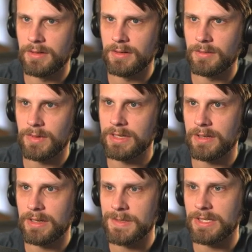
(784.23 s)
Well,
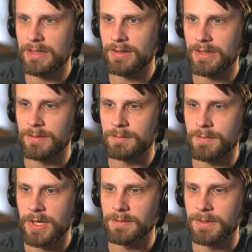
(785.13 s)
I mean, they could have
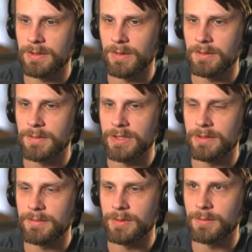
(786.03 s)
probably quite a bit,
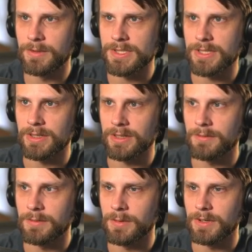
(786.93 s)
but we're just going to go
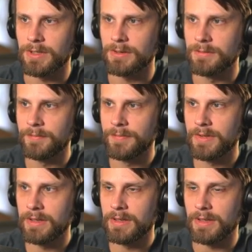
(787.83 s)
for it here.
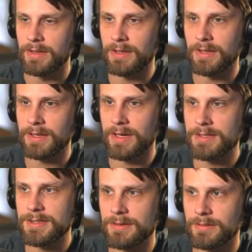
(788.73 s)
And they let
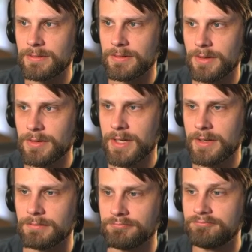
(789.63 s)
Kaito go down.
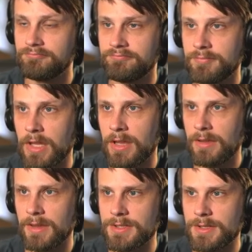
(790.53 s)

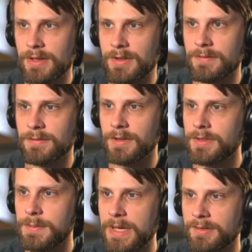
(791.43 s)
They do have Confront
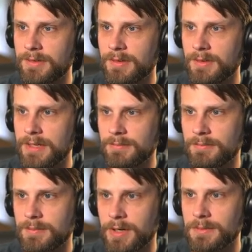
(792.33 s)
the Past, so that
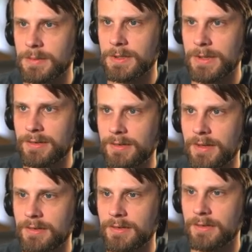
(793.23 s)
probably makes
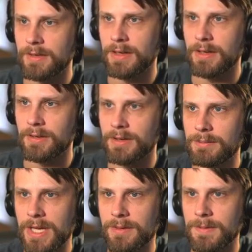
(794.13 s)
sense. Uh, it
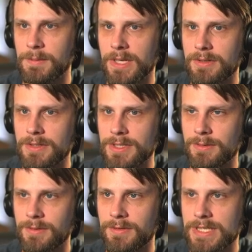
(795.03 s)
might have been better just
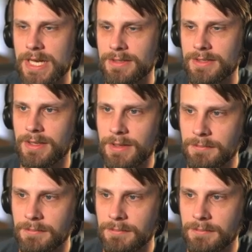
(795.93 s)
to have attacked them.